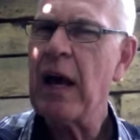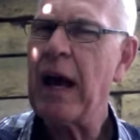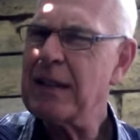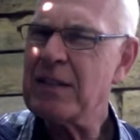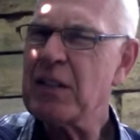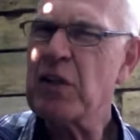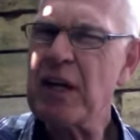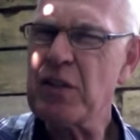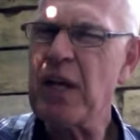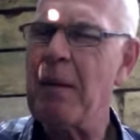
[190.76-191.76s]
I'd
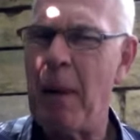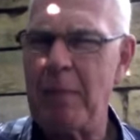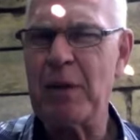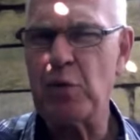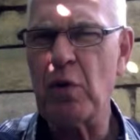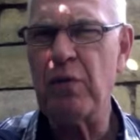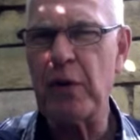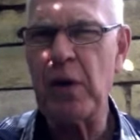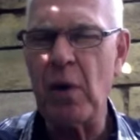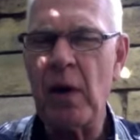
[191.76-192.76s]
suggest that might be true
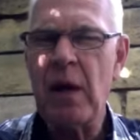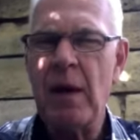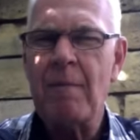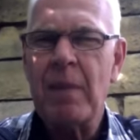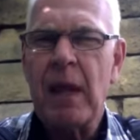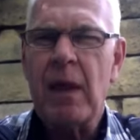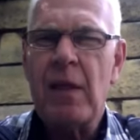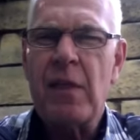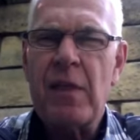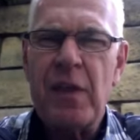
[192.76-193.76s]
for you.
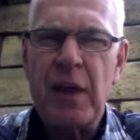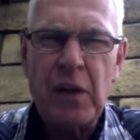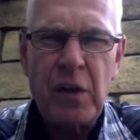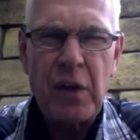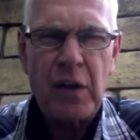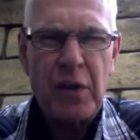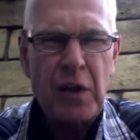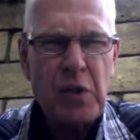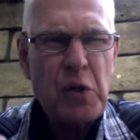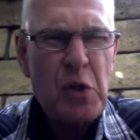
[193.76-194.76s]

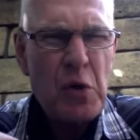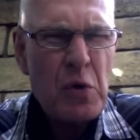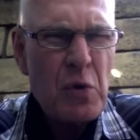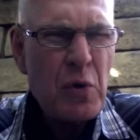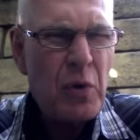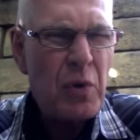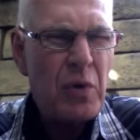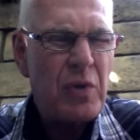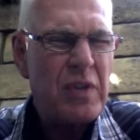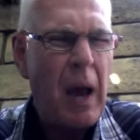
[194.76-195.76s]
The
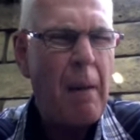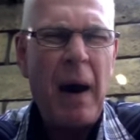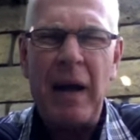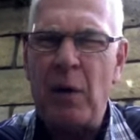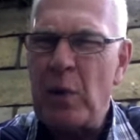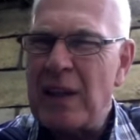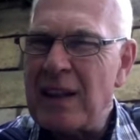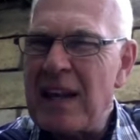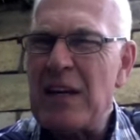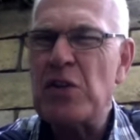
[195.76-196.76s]
news about a
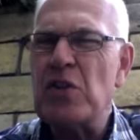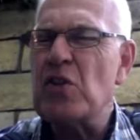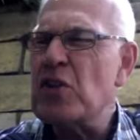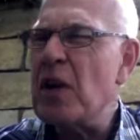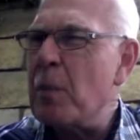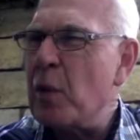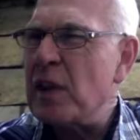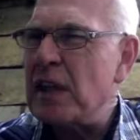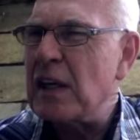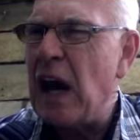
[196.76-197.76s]
relationship
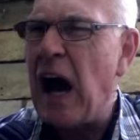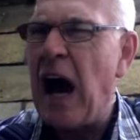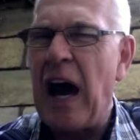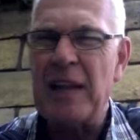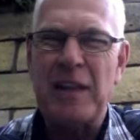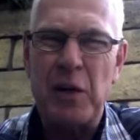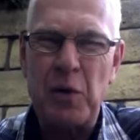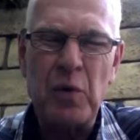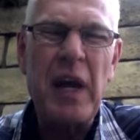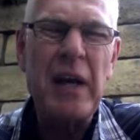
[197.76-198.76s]
with God, the
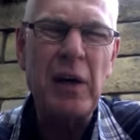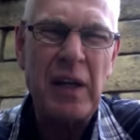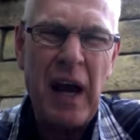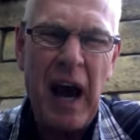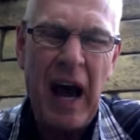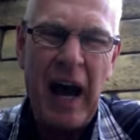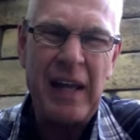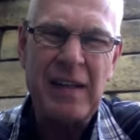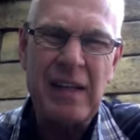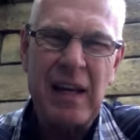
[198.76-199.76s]
Creator
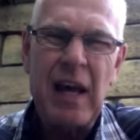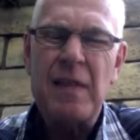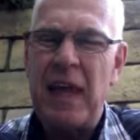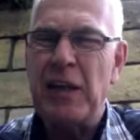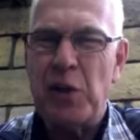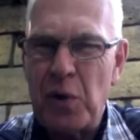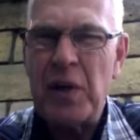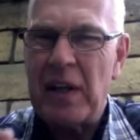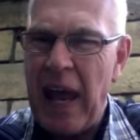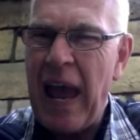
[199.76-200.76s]
God, that you
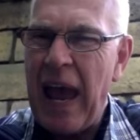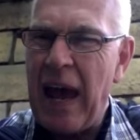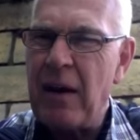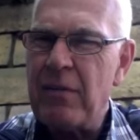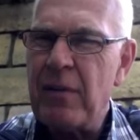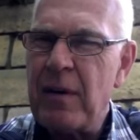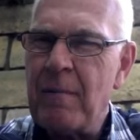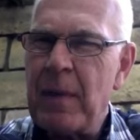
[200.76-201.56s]
can have